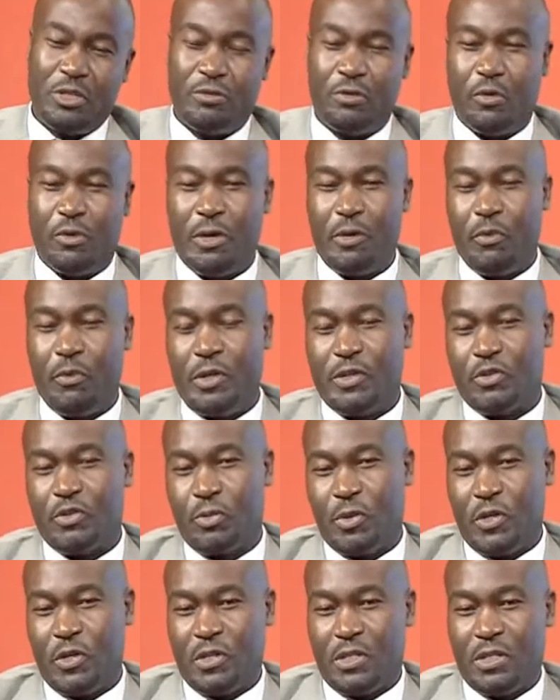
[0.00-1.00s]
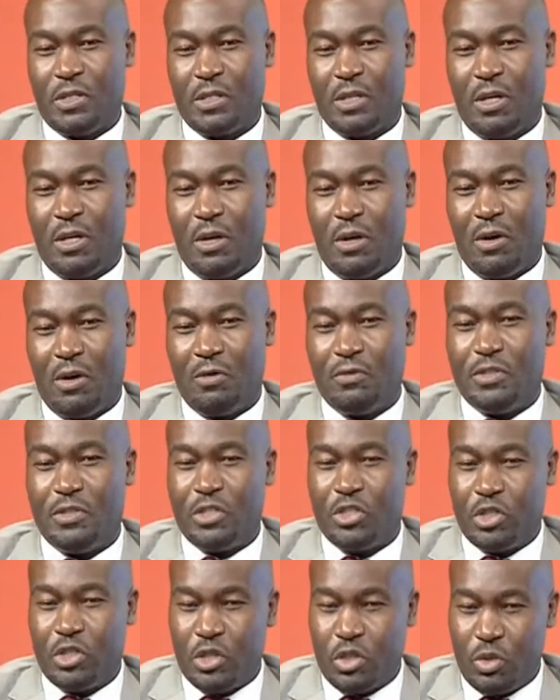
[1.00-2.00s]
forward with the spirit of
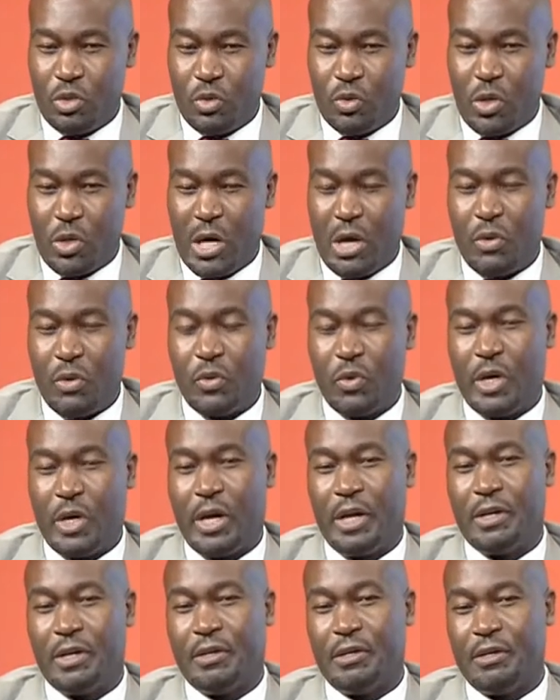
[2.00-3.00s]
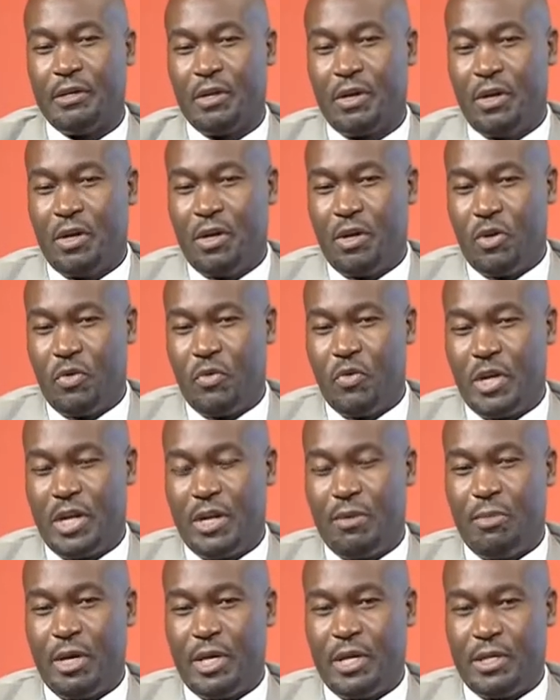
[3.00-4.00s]
teaching you how you can
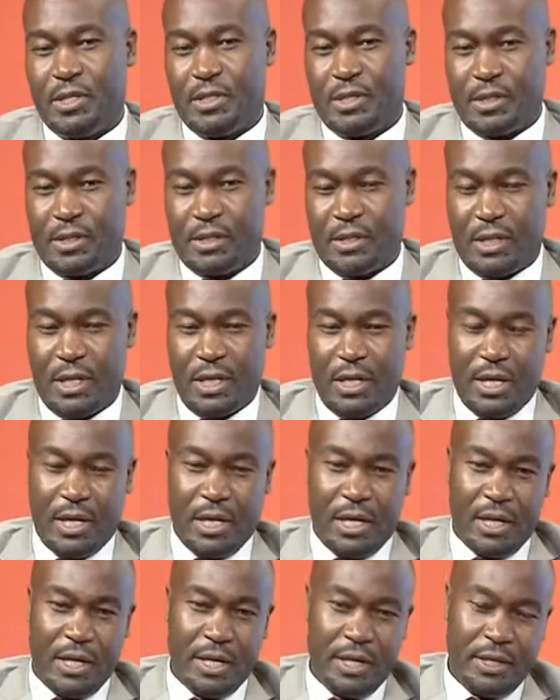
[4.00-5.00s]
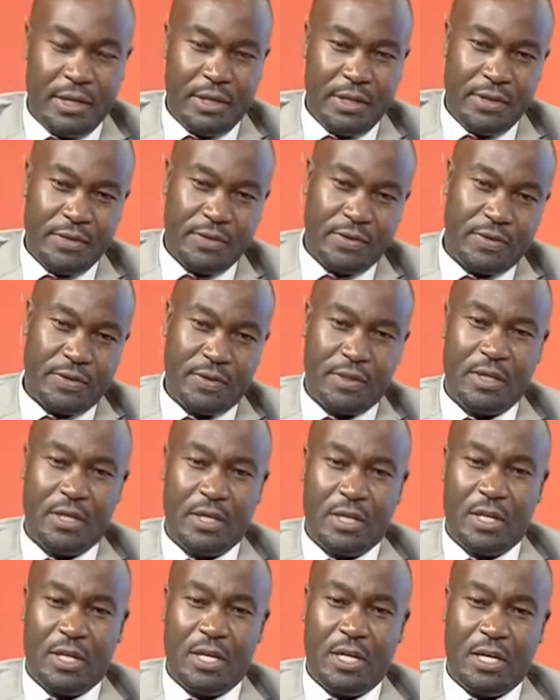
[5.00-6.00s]
really make it in this
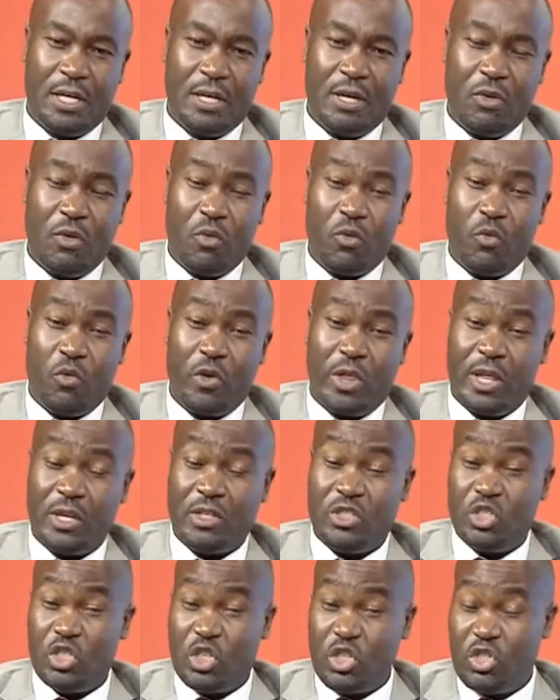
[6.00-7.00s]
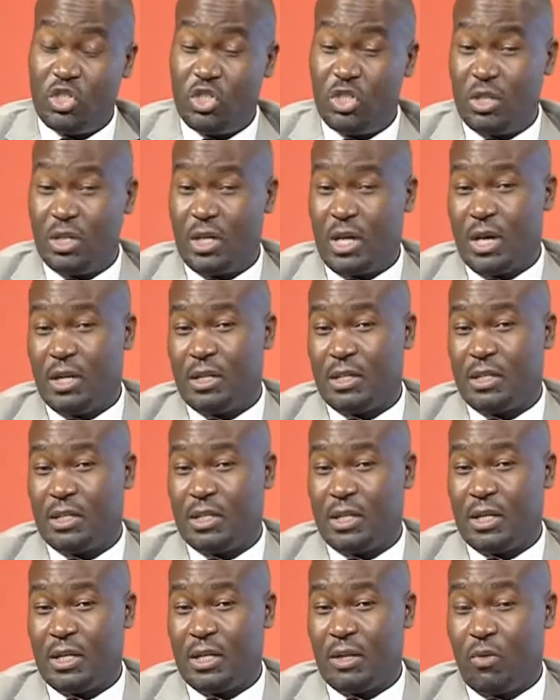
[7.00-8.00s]
rather changing and
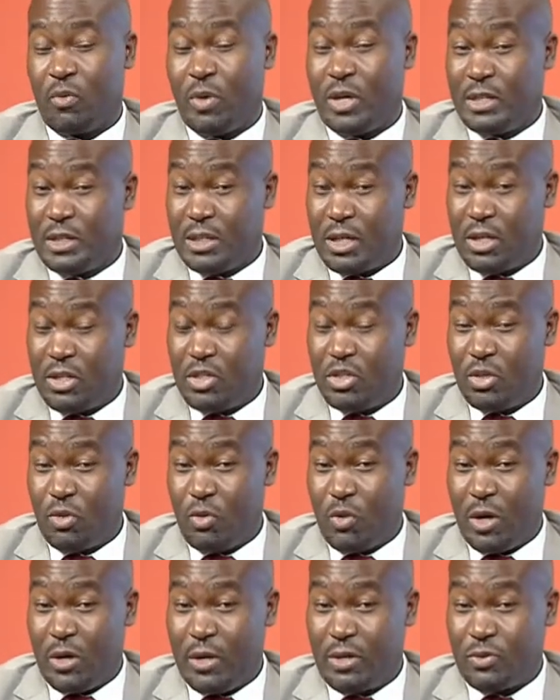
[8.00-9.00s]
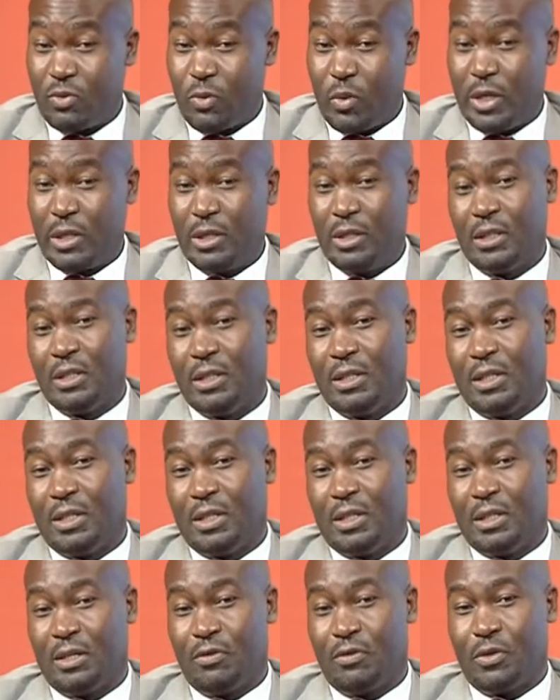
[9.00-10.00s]
quite challenging world as well.
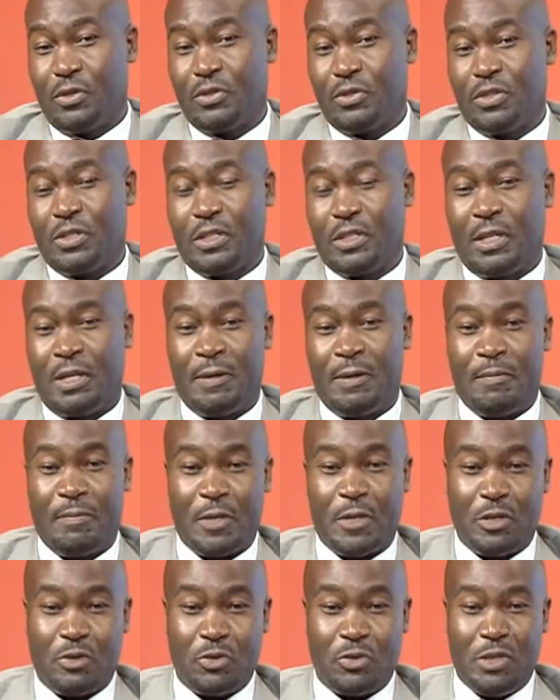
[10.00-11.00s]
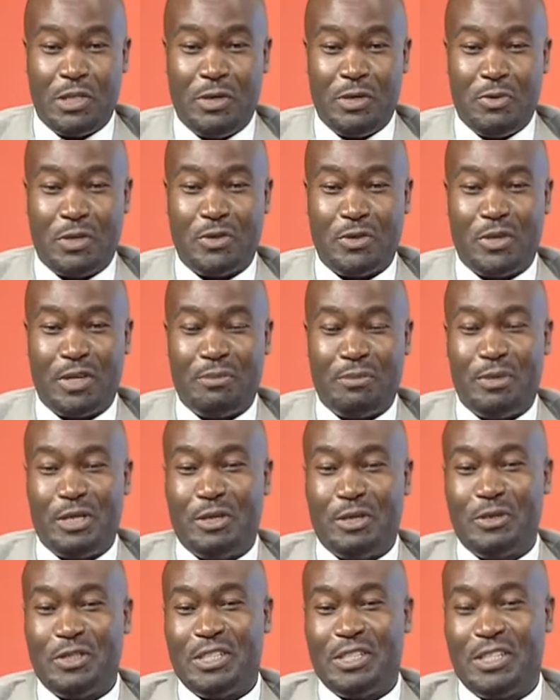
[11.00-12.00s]
Of course, today we're talking
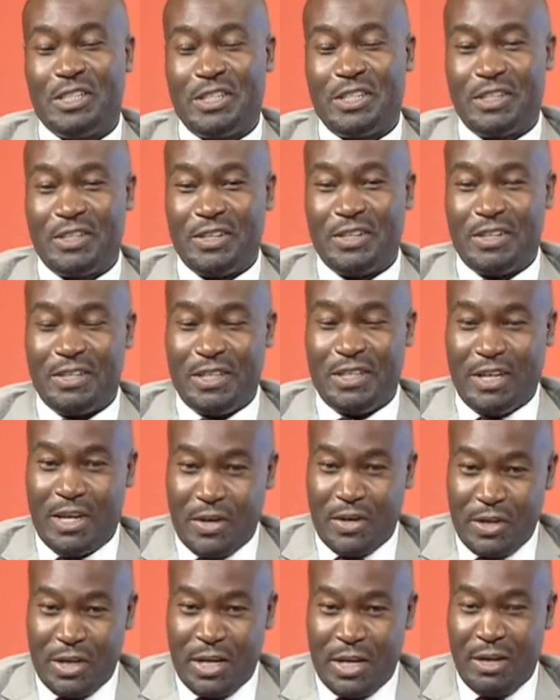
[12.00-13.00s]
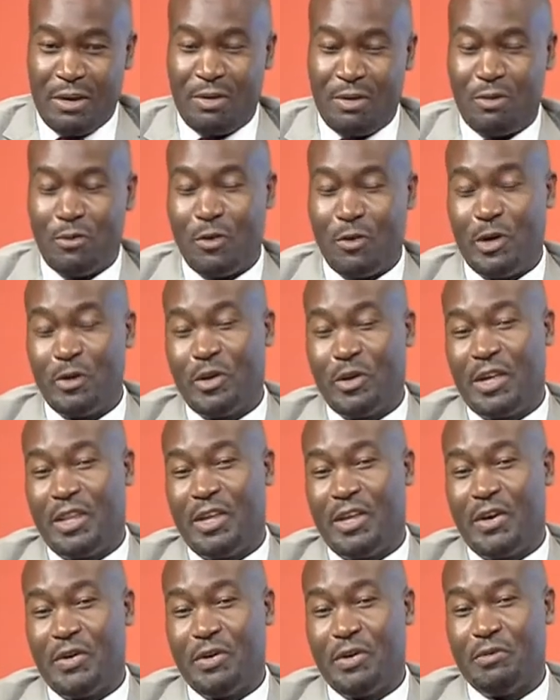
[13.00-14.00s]
about we're looking at
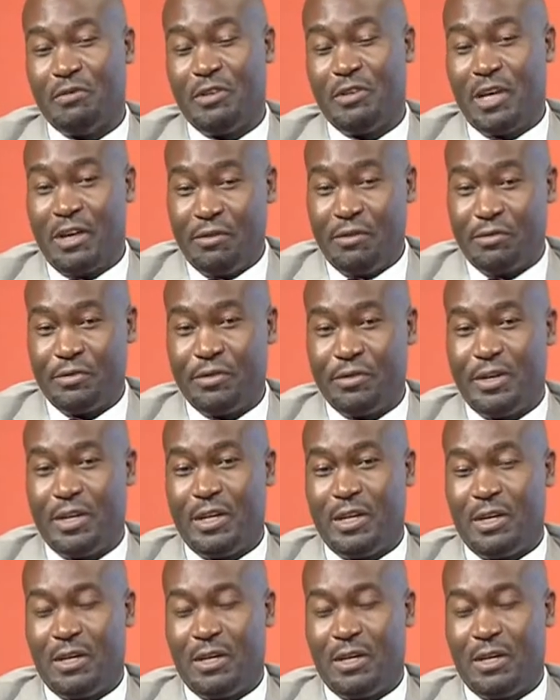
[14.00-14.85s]
the area of life